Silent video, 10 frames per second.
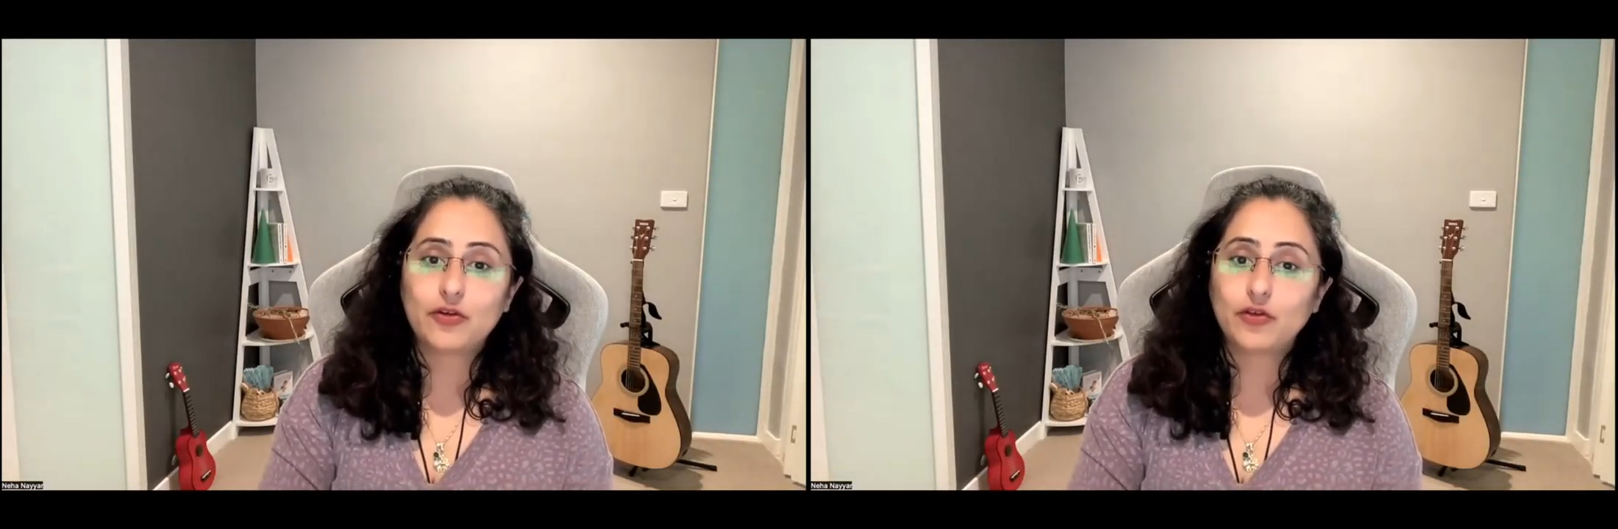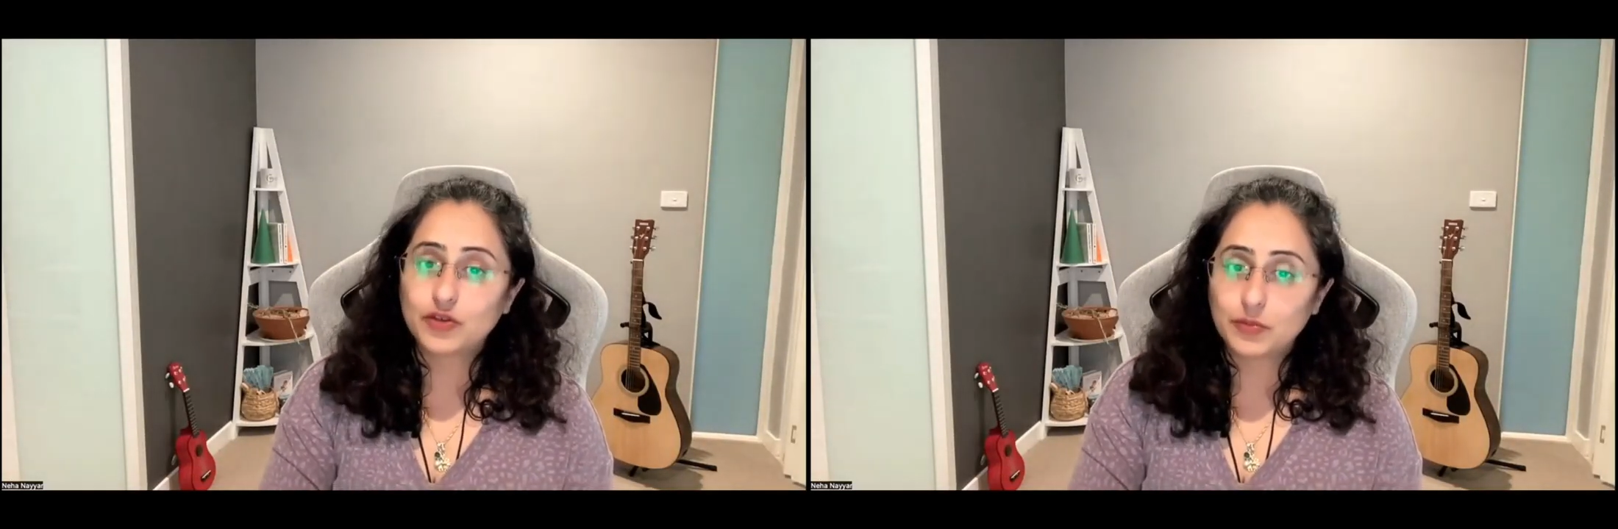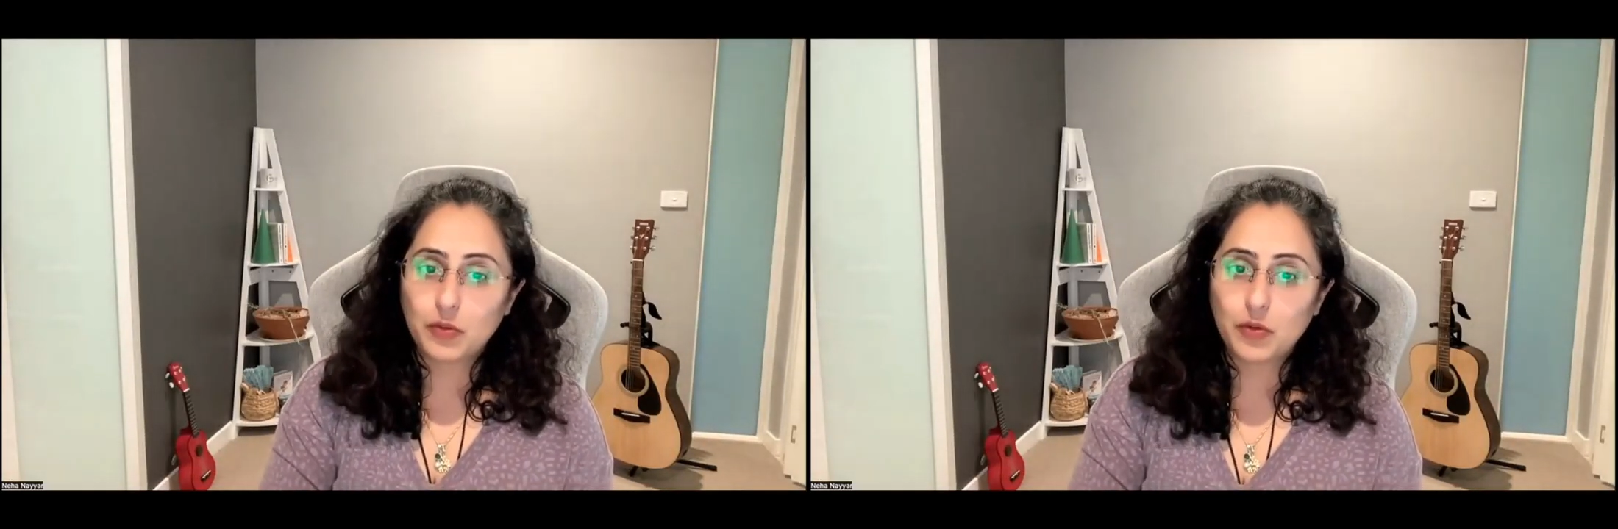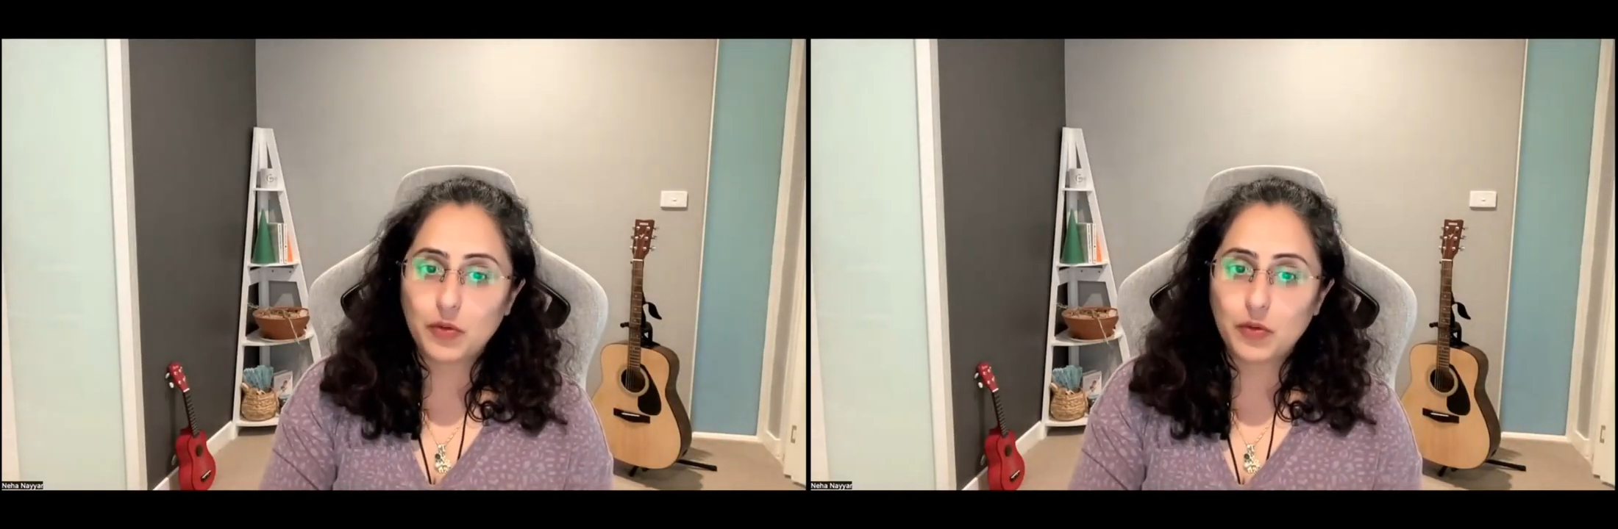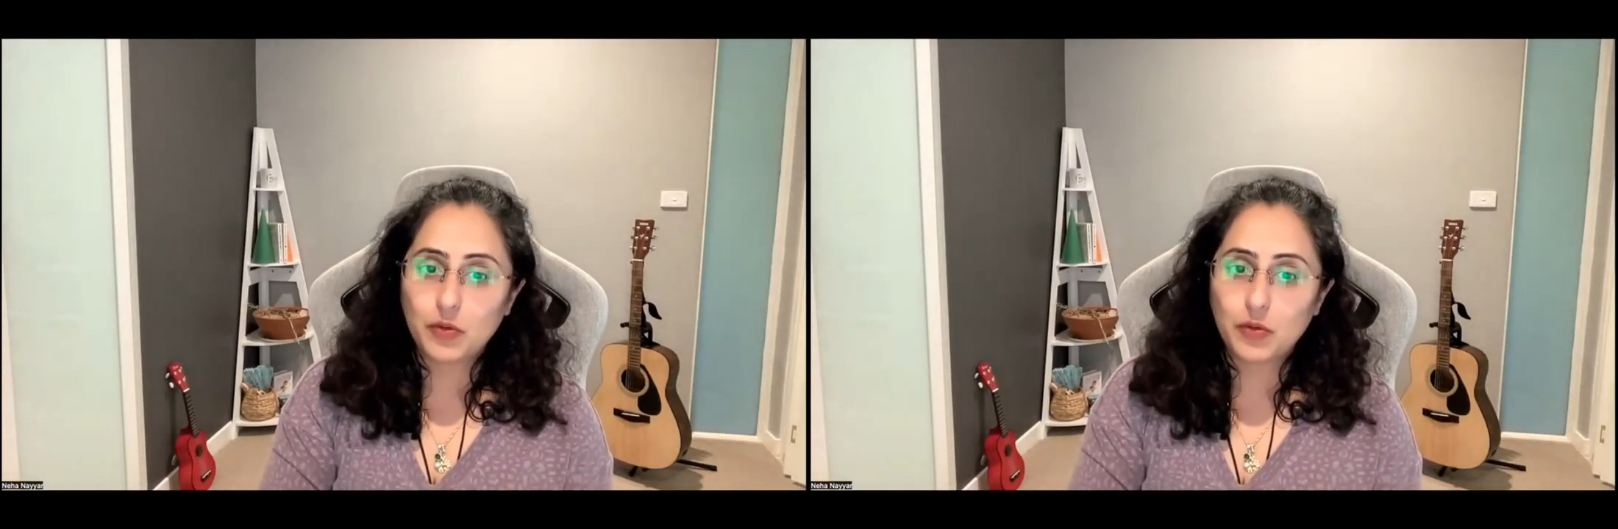good
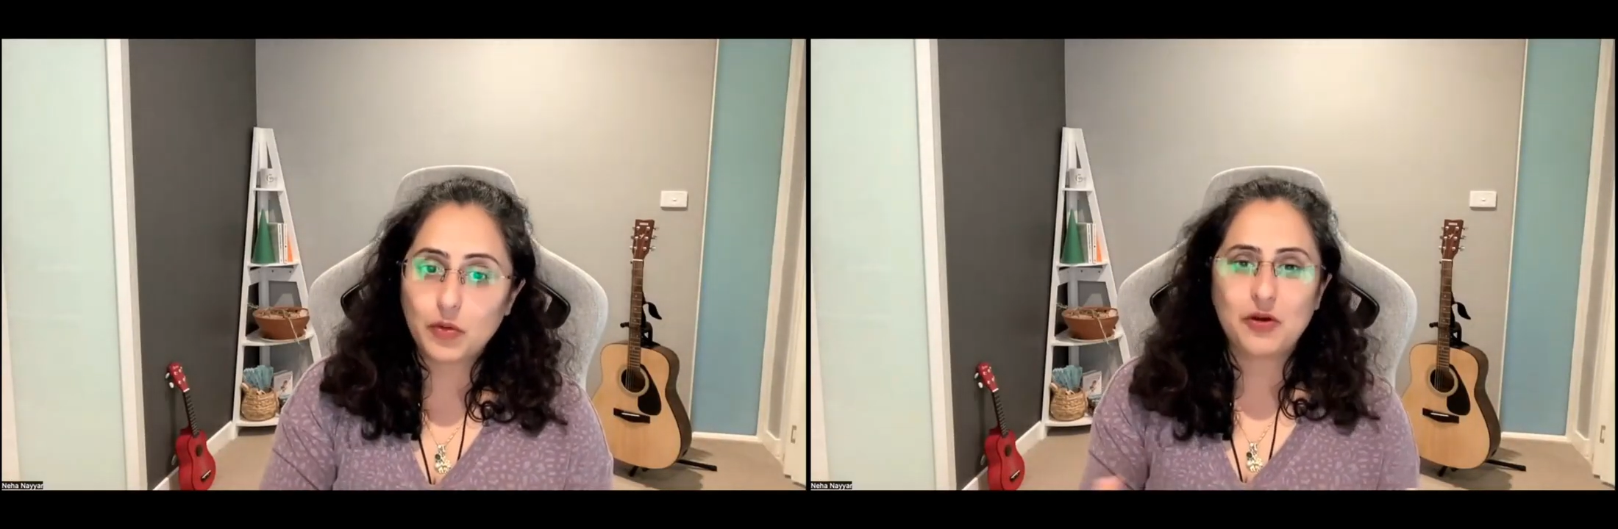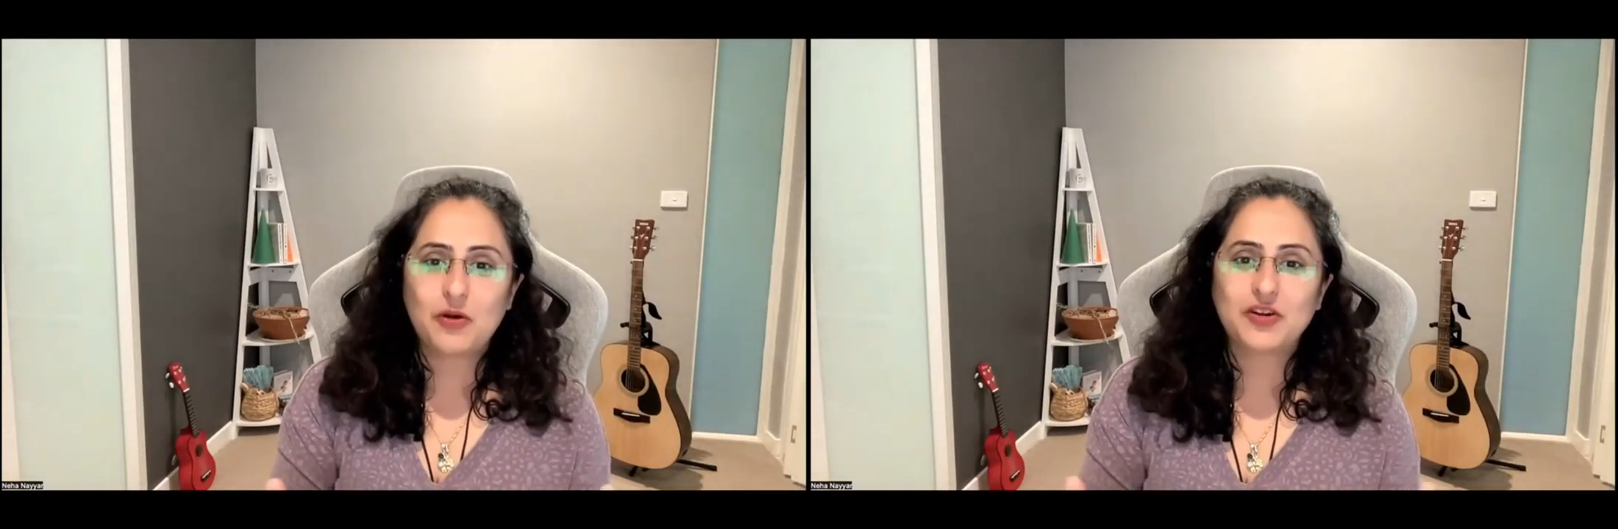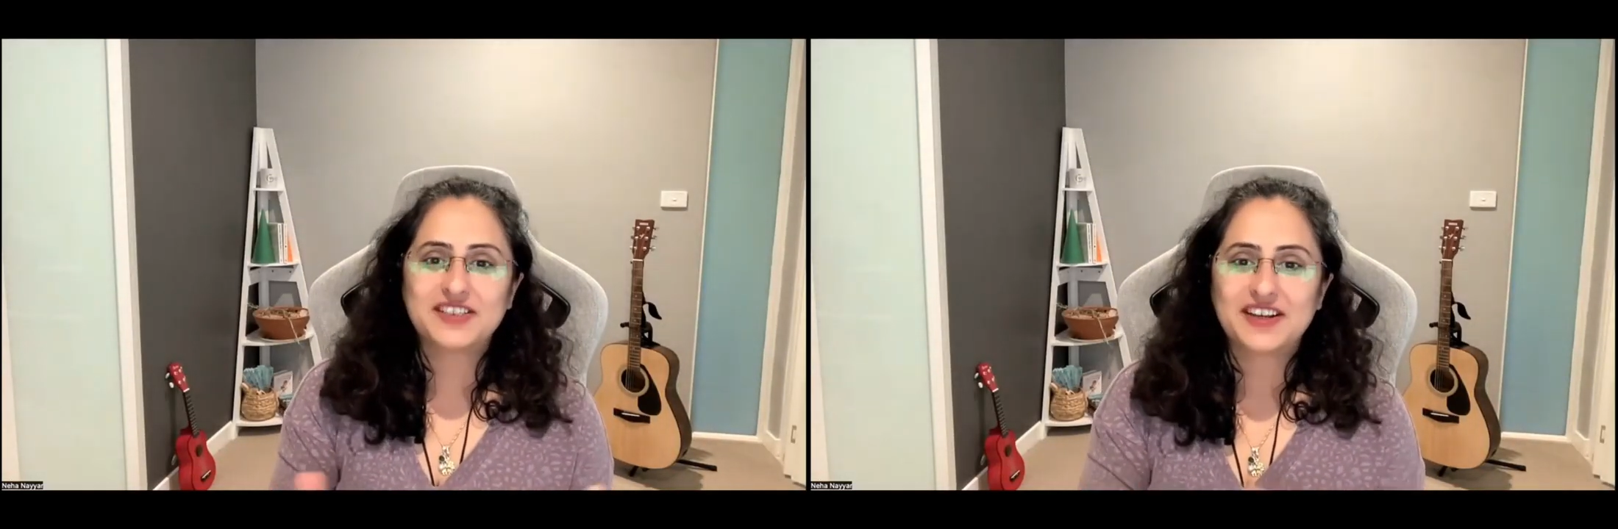reports beyond